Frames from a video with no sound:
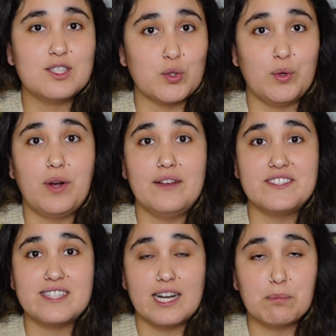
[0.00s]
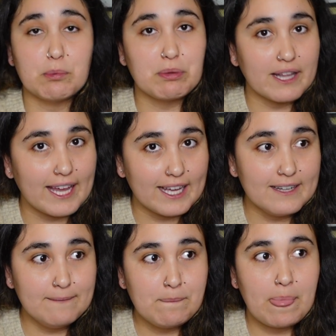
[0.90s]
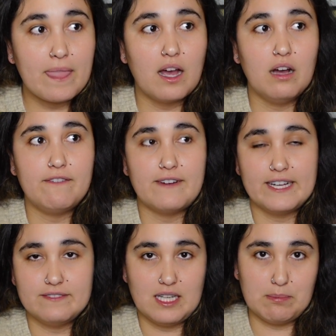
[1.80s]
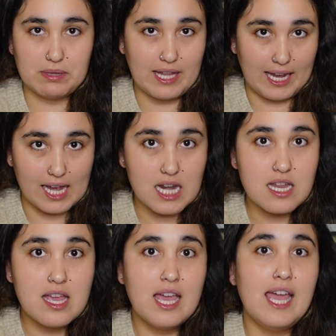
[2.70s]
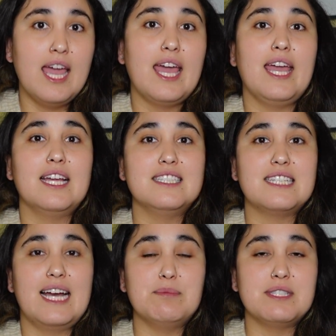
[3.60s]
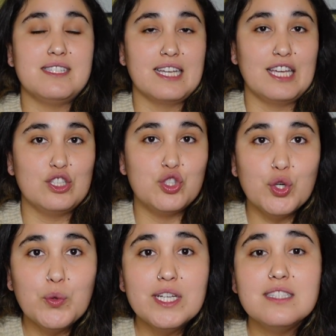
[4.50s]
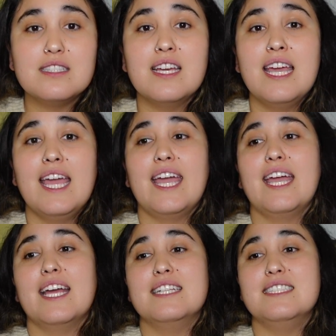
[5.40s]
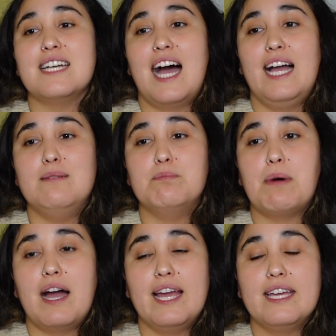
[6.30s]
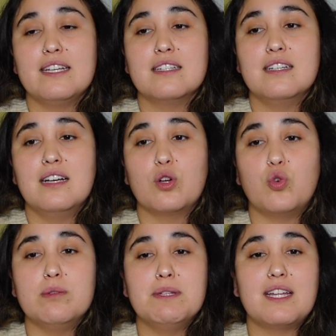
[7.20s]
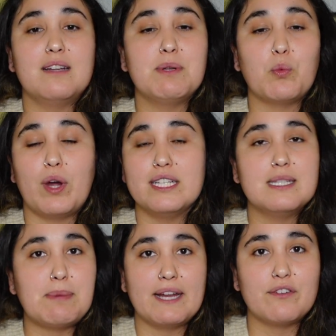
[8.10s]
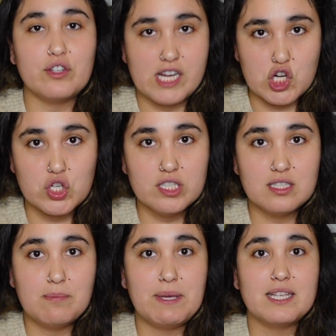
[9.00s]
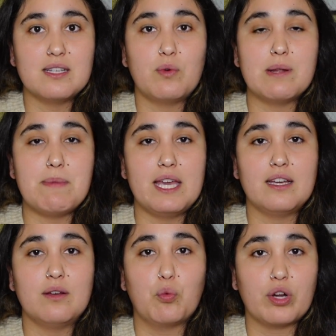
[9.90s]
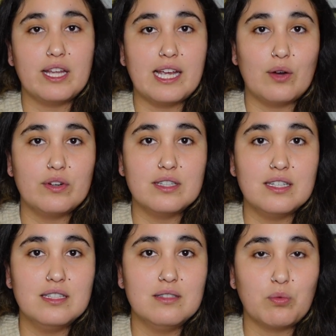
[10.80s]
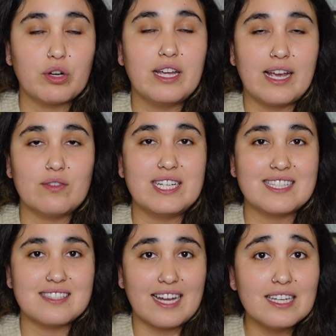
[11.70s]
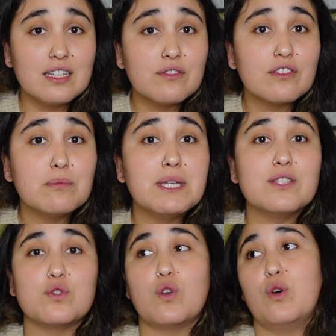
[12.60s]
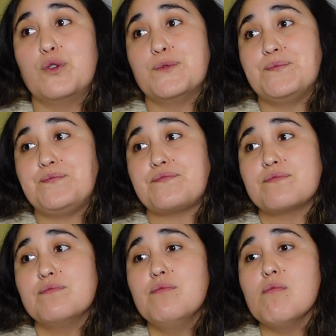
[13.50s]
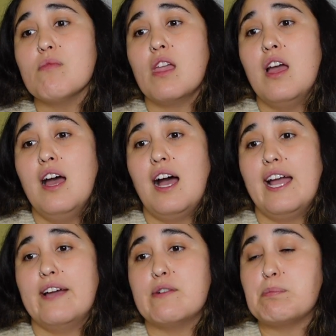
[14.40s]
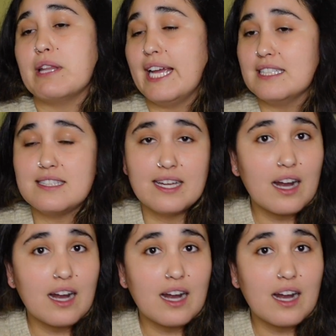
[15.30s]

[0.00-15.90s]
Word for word: So I've set up a plan a five day plan and I'm sticking to it and I'm buying equipment that I've been wanting to buy for years because I want to make working out working out exciting for me so I have a plan set